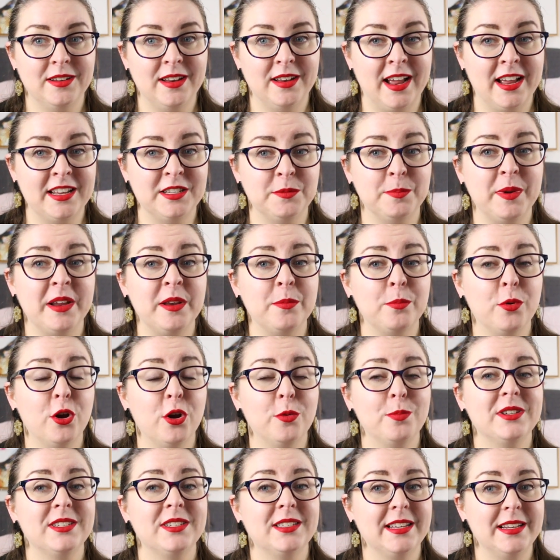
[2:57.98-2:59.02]
has been
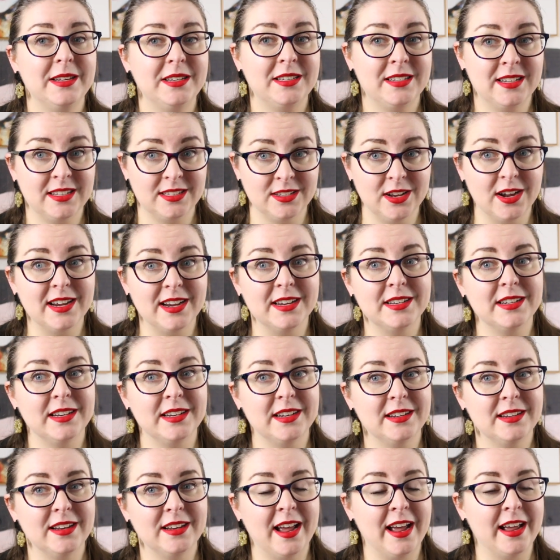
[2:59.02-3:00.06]
purposely designed
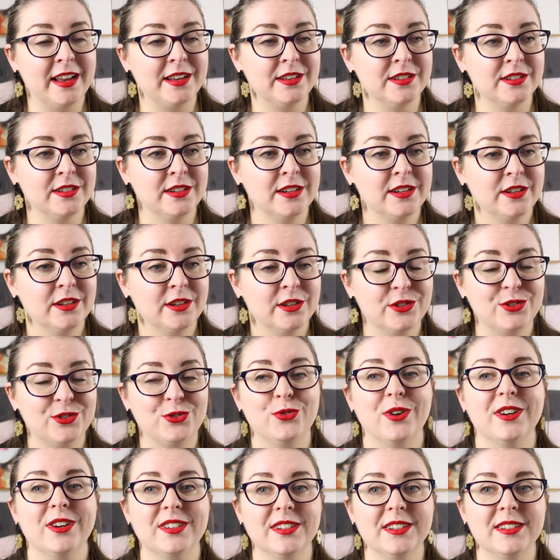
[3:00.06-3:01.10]
and
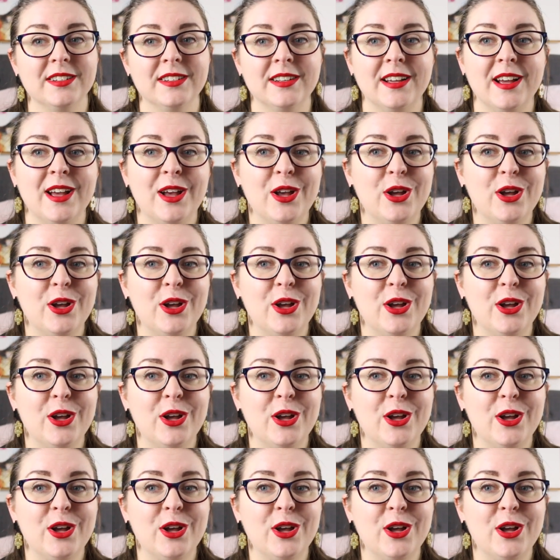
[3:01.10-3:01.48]
constructed